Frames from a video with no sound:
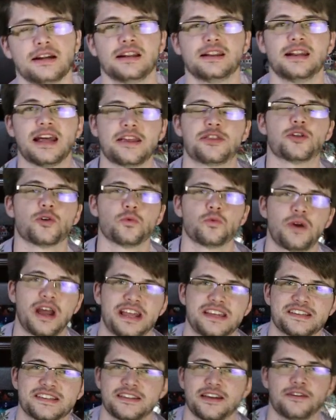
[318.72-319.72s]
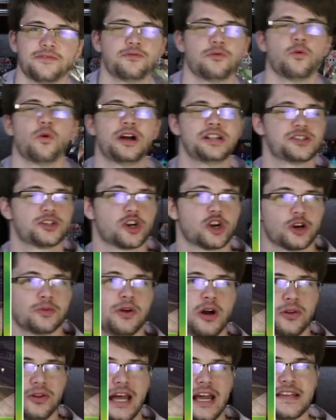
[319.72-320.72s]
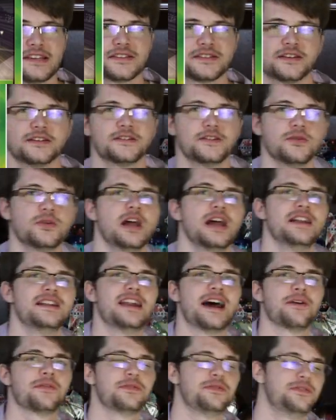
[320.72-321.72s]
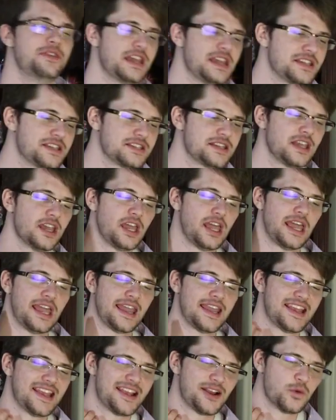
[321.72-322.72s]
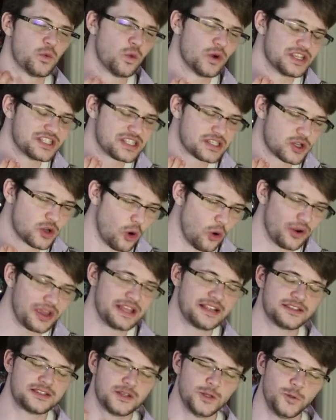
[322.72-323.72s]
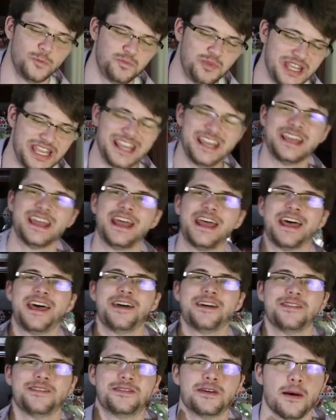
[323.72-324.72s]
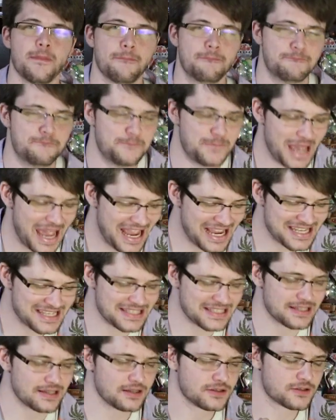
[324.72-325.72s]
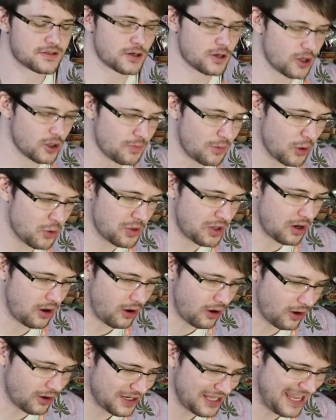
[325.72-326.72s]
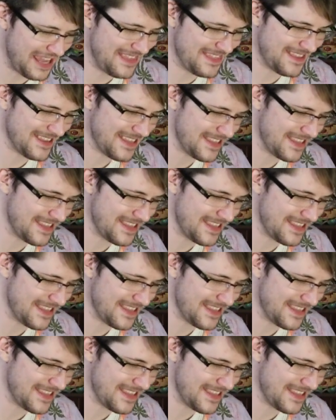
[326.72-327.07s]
like the rest of what Turbo likes to do. Now, this was going to be the best Turbo card in the